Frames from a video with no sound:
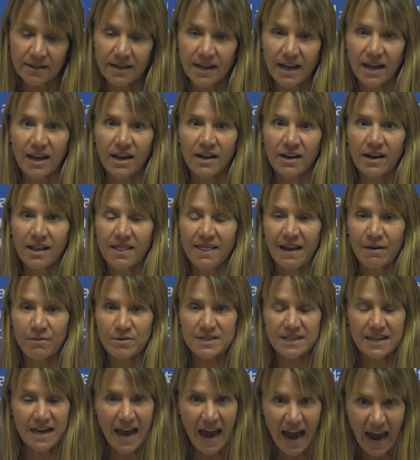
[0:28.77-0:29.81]
and that was
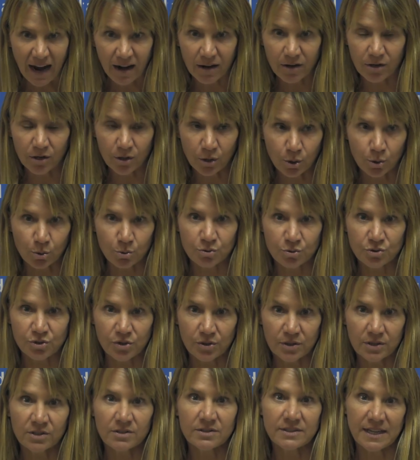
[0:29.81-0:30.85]
an
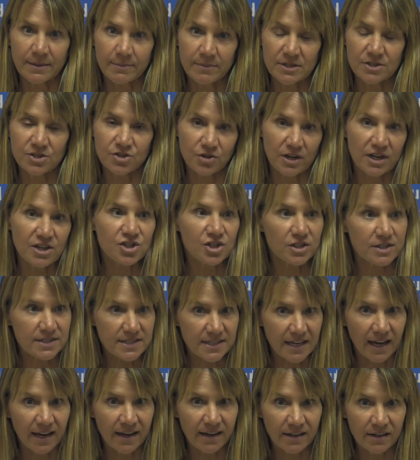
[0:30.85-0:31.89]
agricultural demonstration
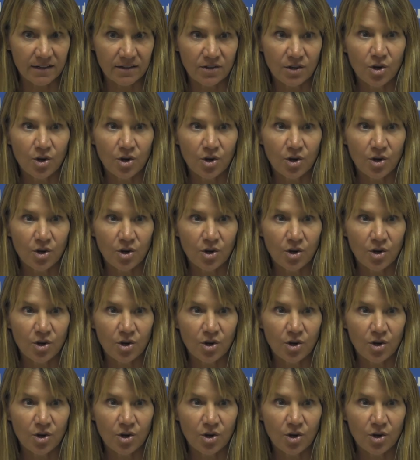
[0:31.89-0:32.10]
site